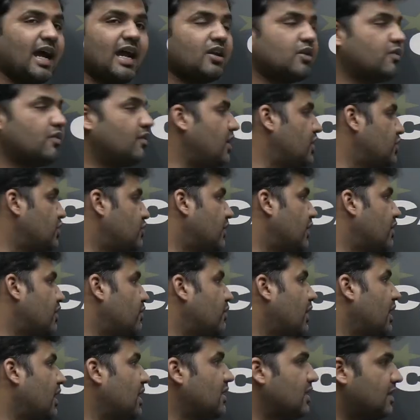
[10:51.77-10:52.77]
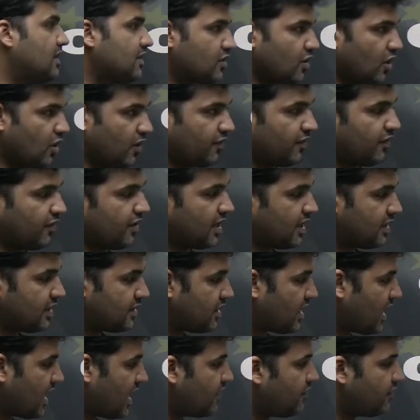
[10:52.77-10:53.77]
2021. This offer is
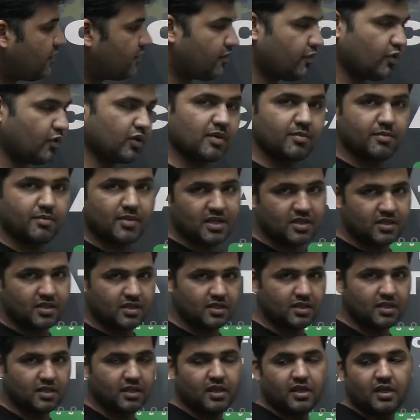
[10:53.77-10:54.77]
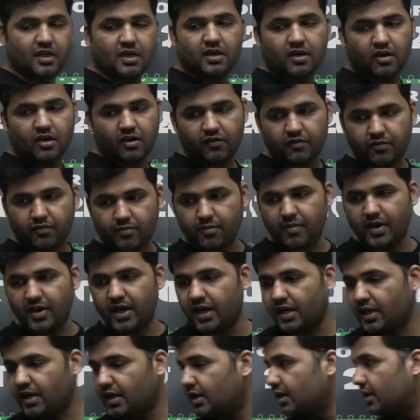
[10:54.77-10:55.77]
live for the month of
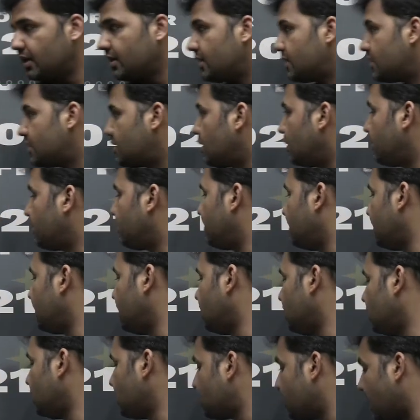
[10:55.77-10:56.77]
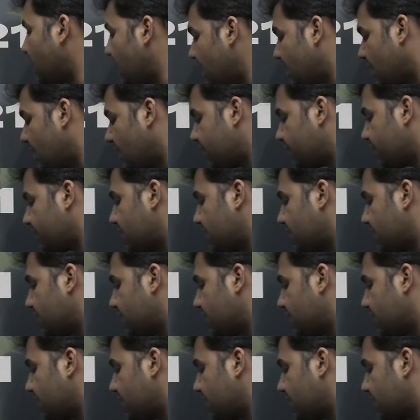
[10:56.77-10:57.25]
May. So use my referral